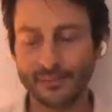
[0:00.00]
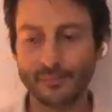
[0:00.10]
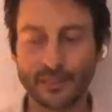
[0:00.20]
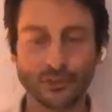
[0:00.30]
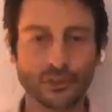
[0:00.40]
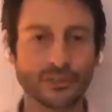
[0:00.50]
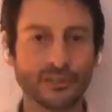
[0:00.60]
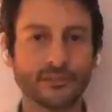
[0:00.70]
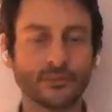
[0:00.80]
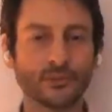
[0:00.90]
my
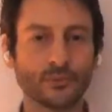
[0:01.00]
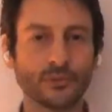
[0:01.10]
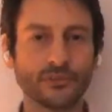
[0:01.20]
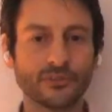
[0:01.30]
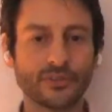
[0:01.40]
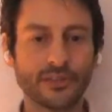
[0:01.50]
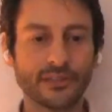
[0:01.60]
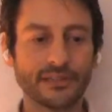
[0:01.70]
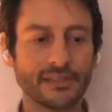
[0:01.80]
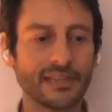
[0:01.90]
journey, which was
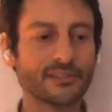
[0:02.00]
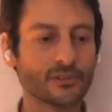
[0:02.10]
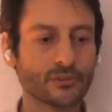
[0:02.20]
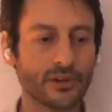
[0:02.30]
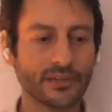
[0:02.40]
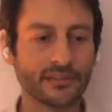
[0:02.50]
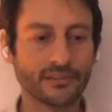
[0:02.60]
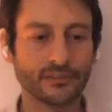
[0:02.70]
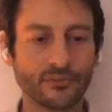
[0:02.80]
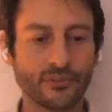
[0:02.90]
the
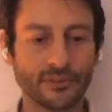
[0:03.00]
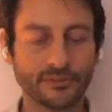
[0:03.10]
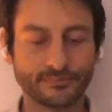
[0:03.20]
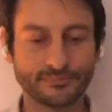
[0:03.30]
integrating the